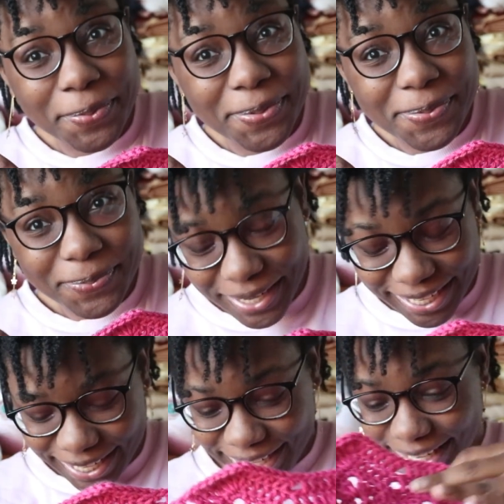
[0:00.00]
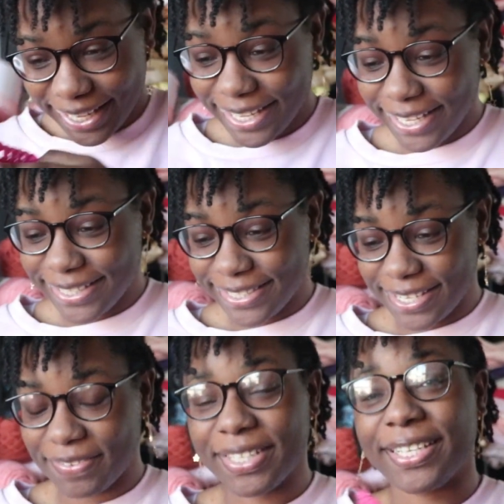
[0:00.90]
pretty. It's
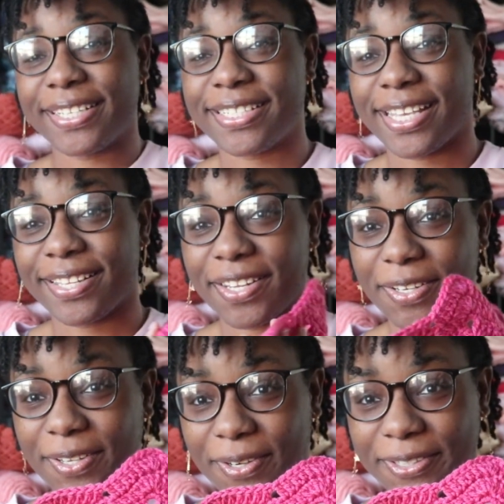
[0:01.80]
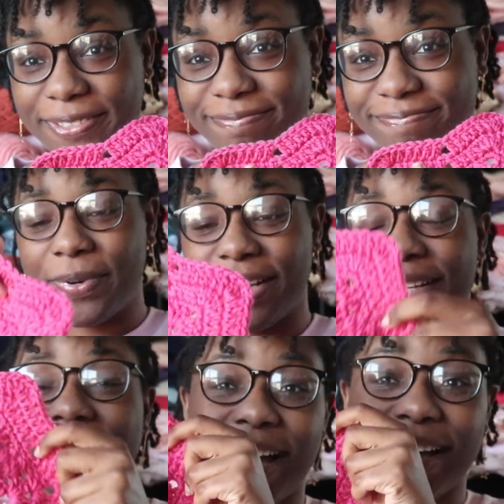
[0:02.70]
definitely gonna take a lot of yarn,
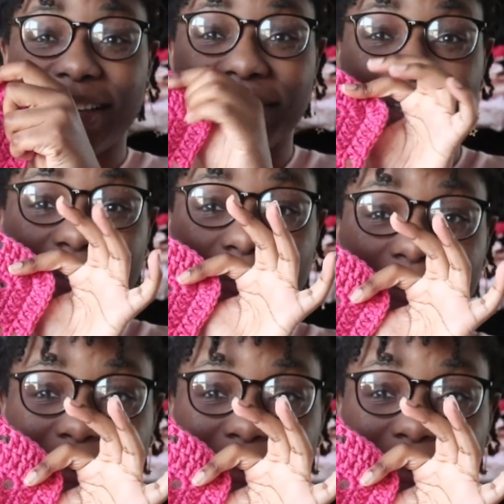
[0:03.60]
but I love